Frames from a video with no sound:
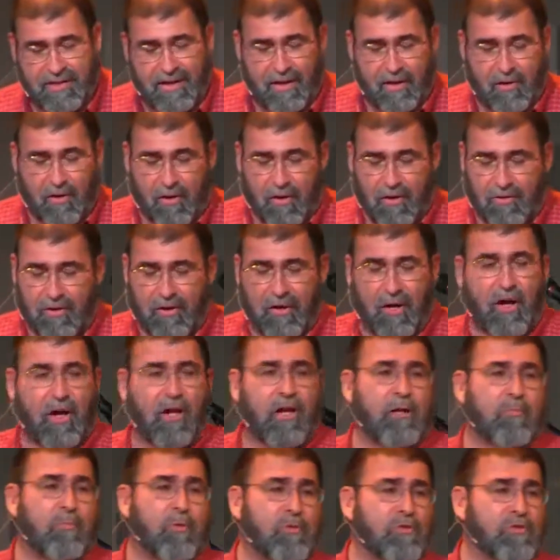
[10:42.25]
they call their
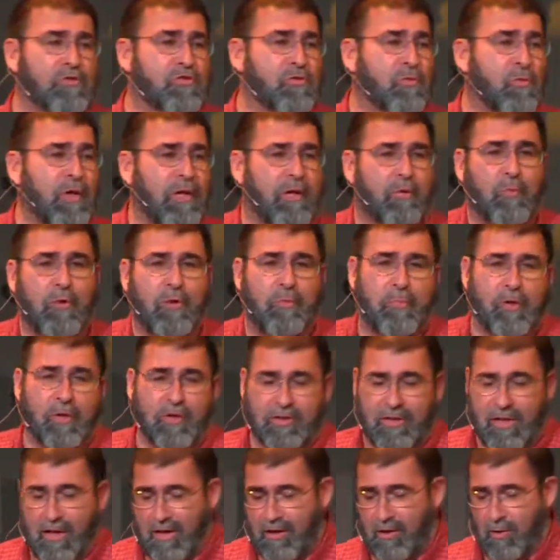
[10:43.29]
honeymoon suite we
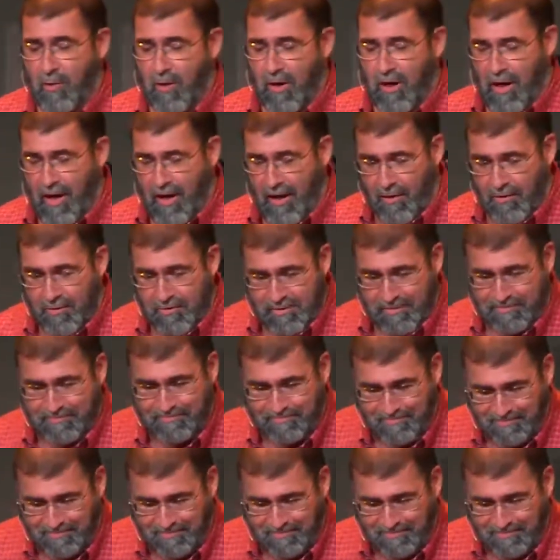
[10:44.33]
built onto our house.